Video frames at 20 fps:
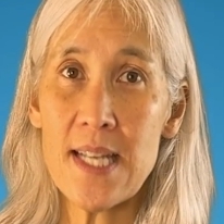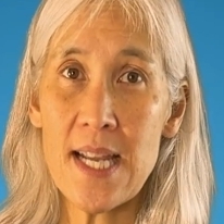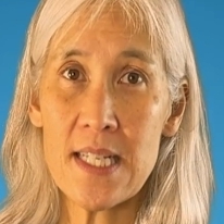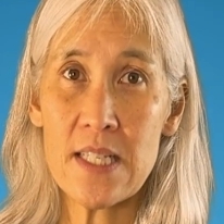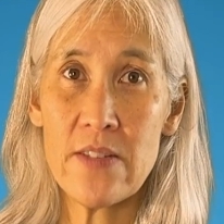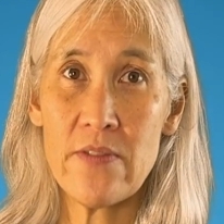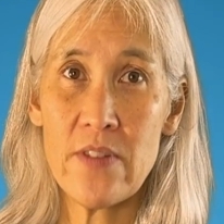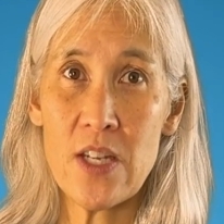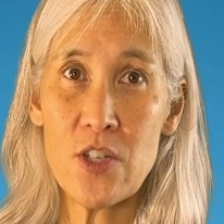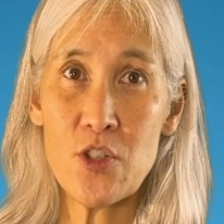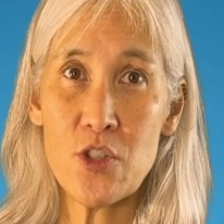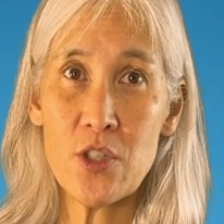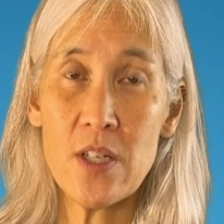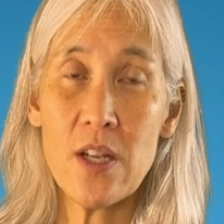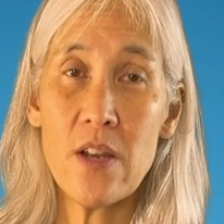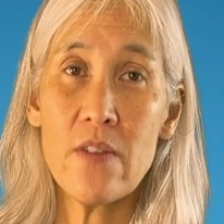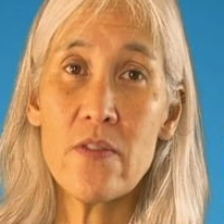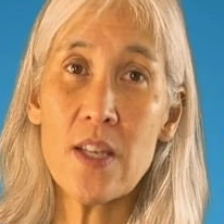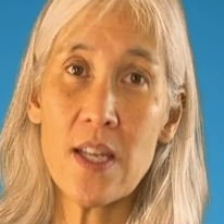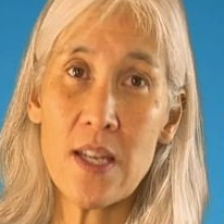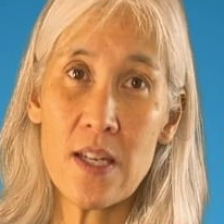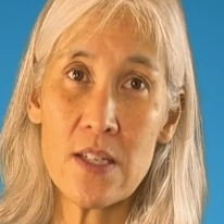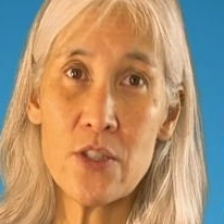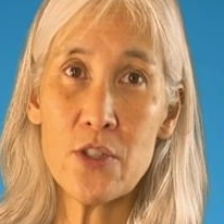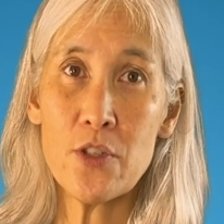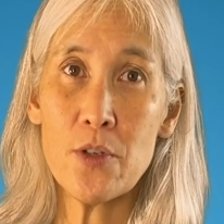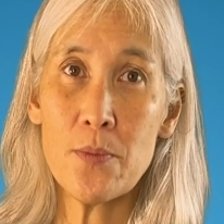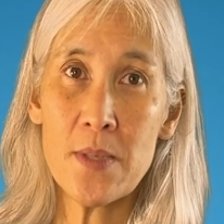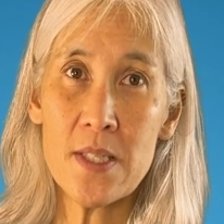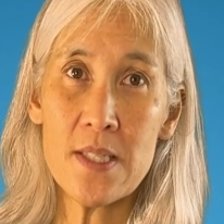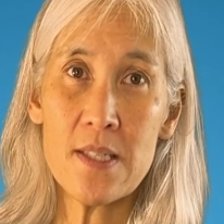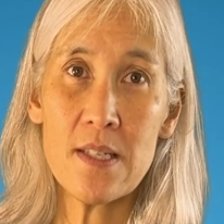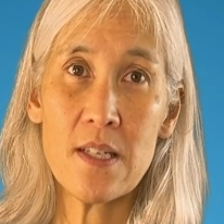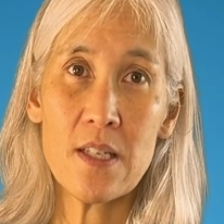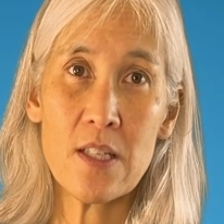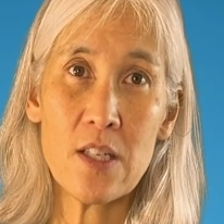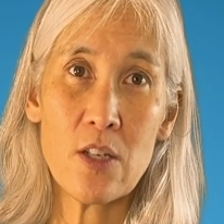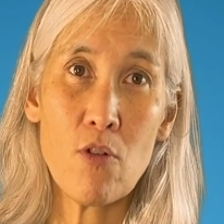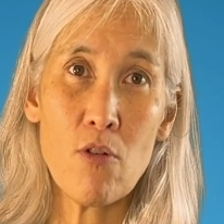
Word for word: activation of the anterior mid-cingulate